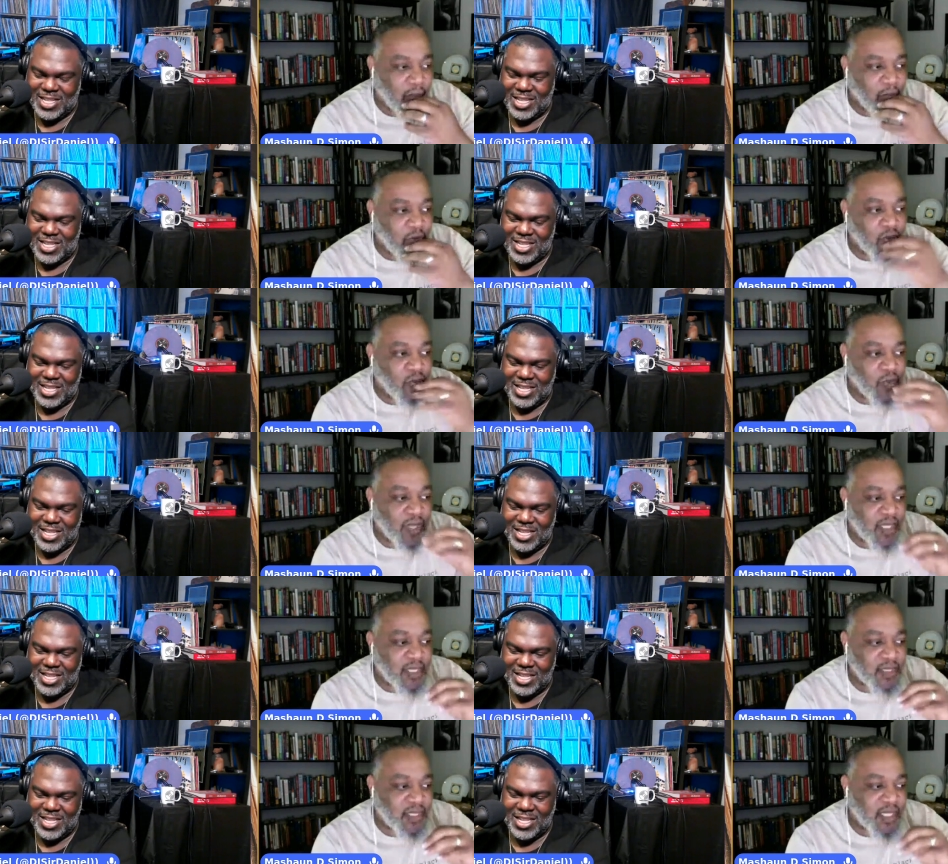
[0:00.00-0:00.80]
Speaker 1: who
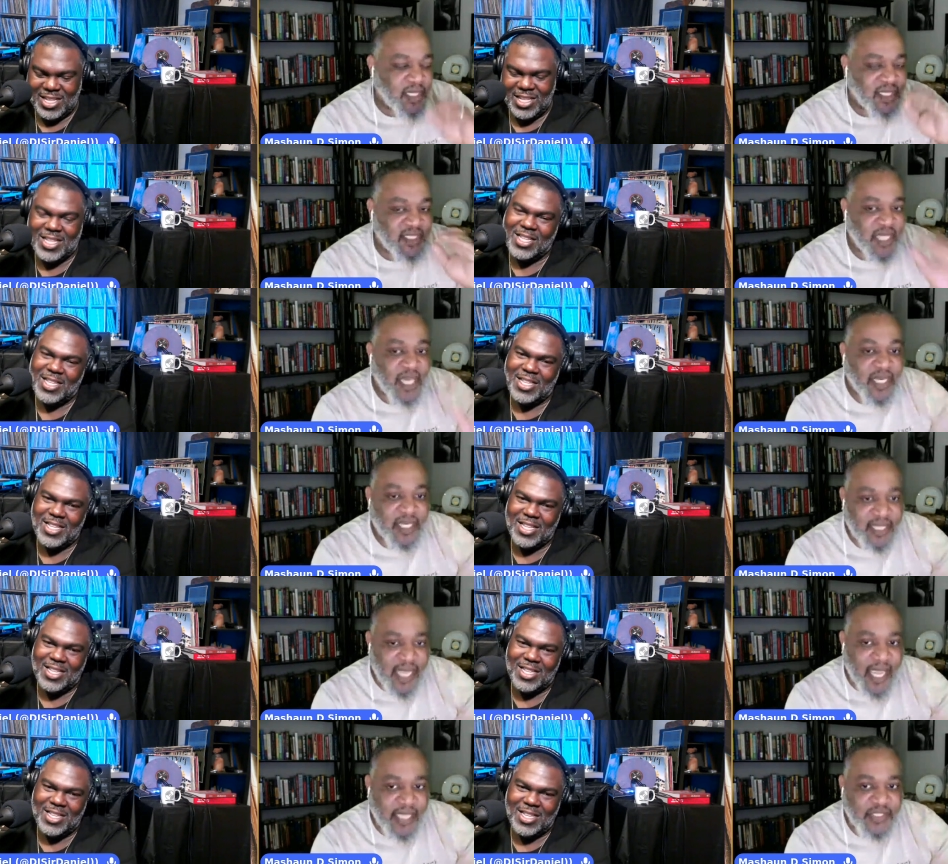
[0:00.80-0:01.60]
was an exotic
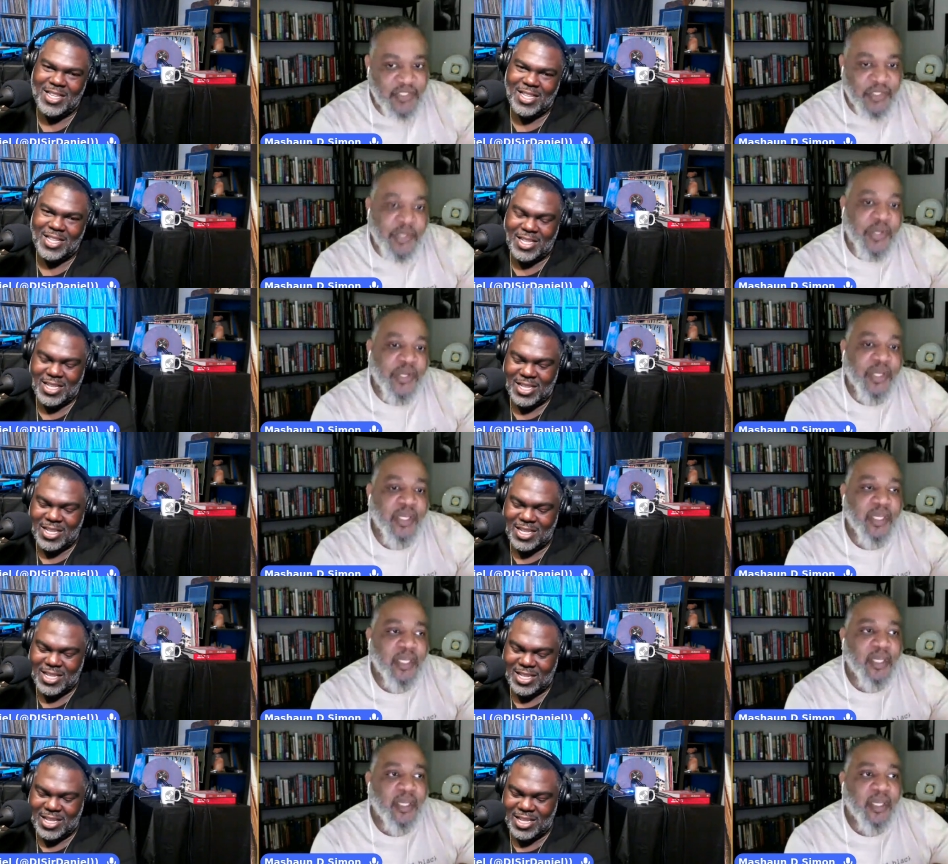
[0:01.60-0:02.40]
dancer.
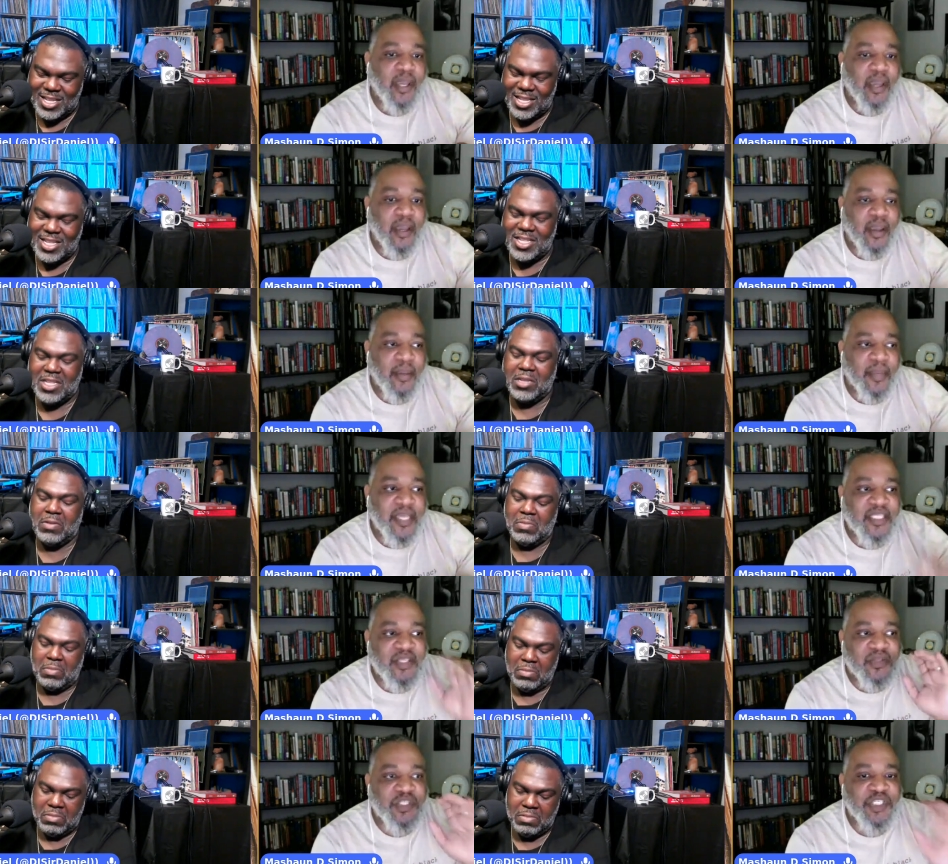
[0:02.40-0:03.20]
Um, and so
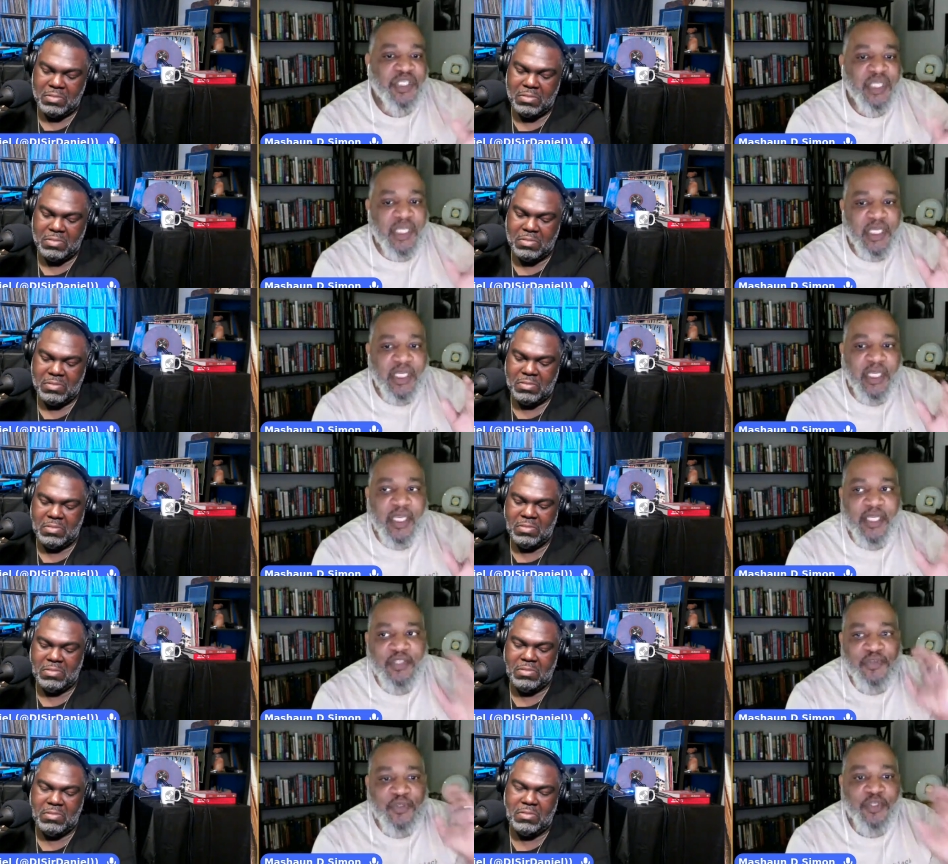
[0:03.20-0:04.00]
she
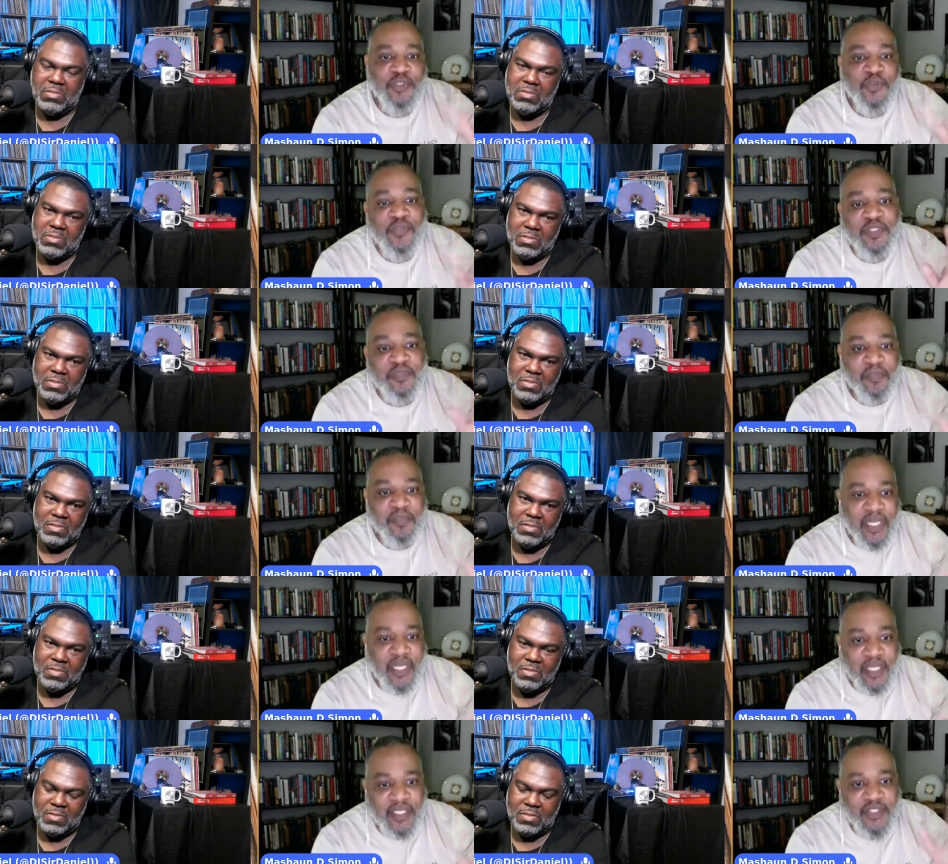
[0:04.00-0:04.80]
introduced me
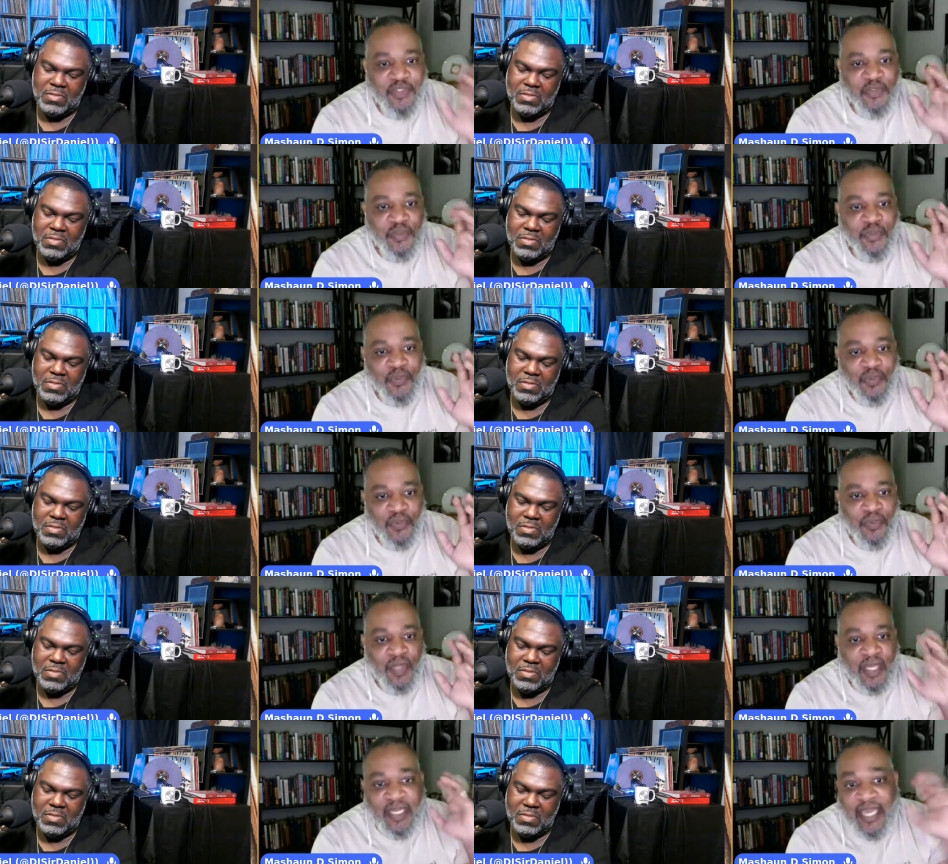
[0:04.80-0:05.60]
to a
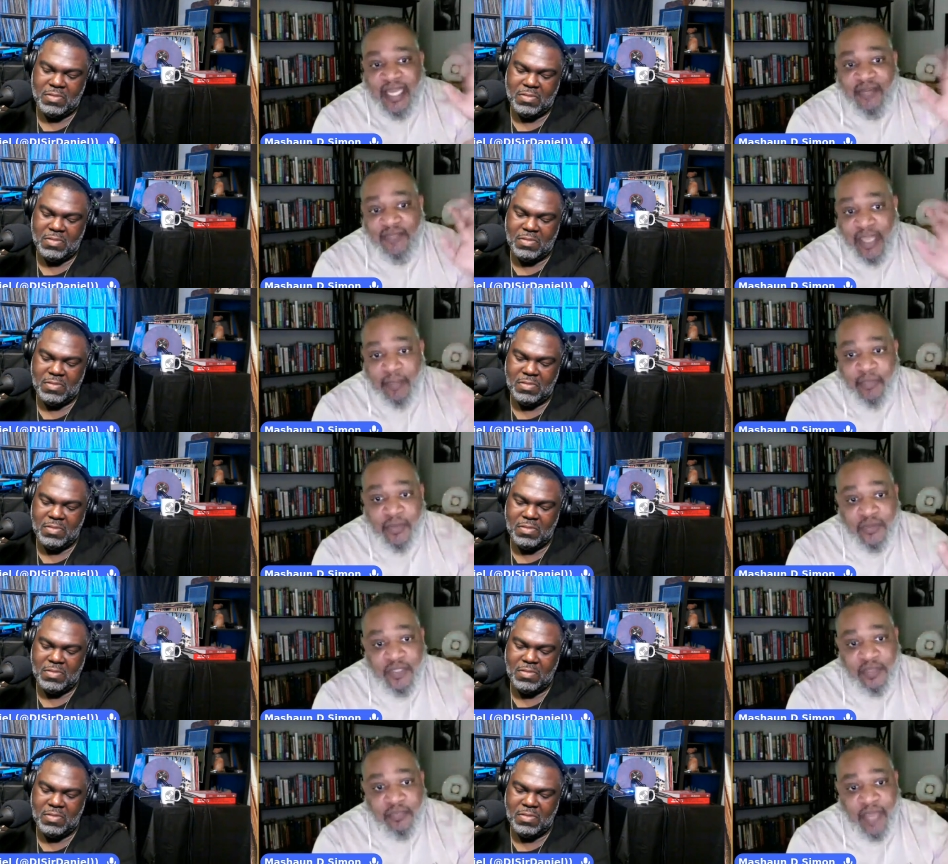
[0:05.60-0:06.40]
lot of that
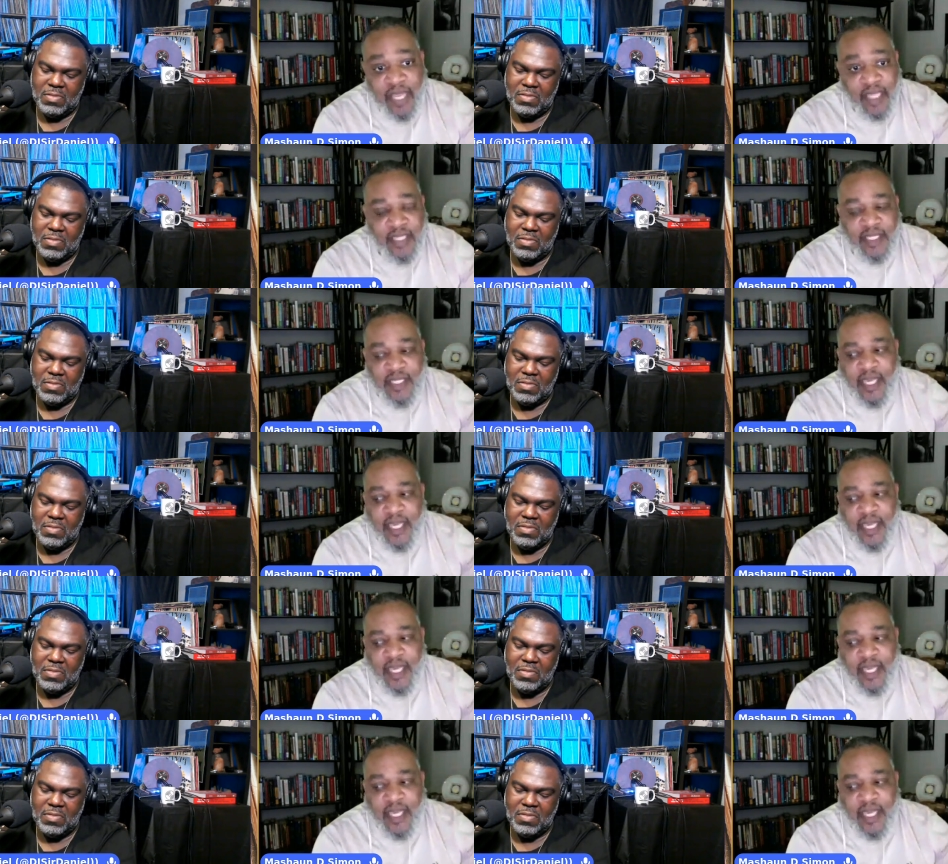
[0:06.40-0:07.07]
music back in the day.